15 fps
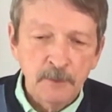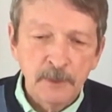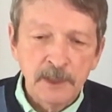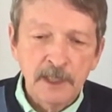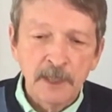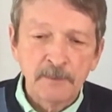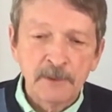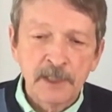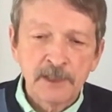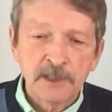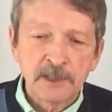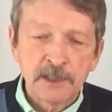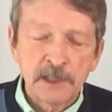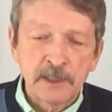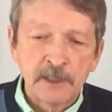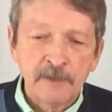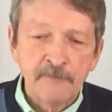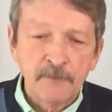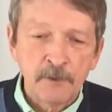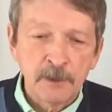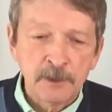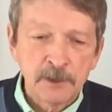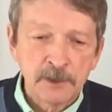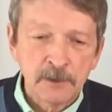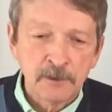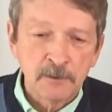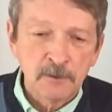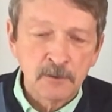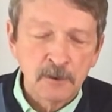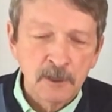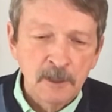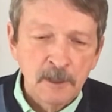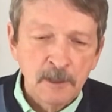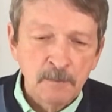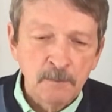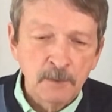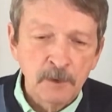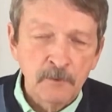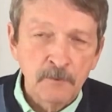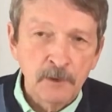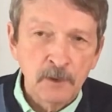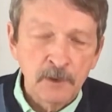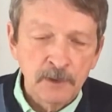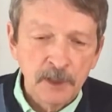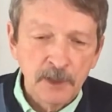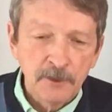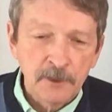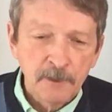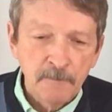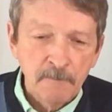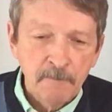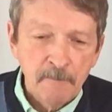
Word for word: it became necessary for us to move to another